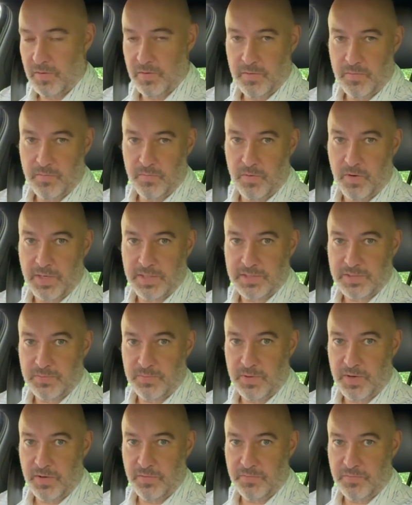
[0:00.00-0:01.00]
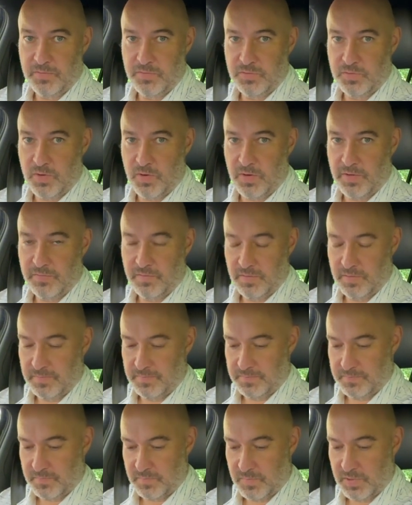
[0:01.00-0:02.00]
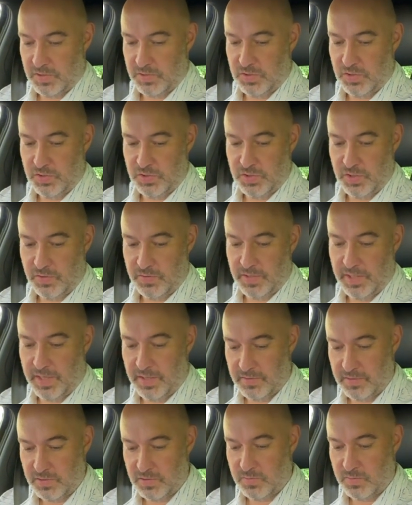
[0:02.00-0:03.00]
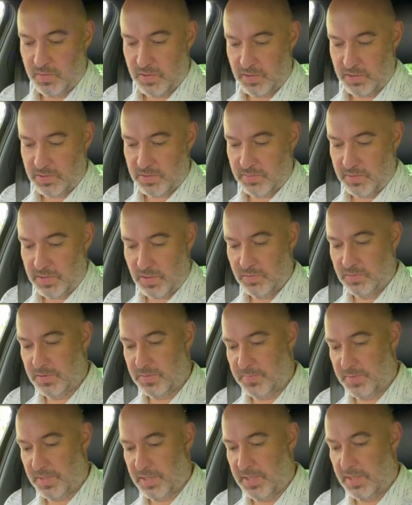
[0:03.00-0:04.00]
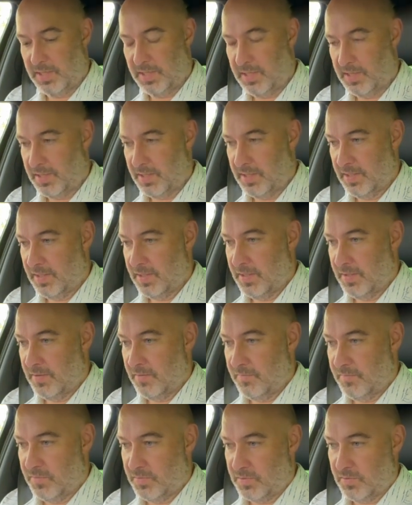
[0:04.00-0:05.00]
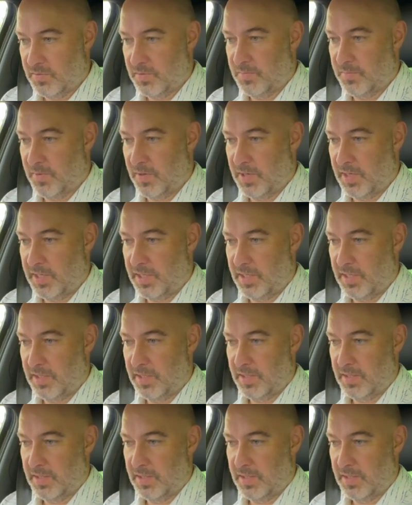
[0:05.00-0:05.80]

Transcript: we're out for a drive. Let's just show you how this works. So we go to P, foot on the brake,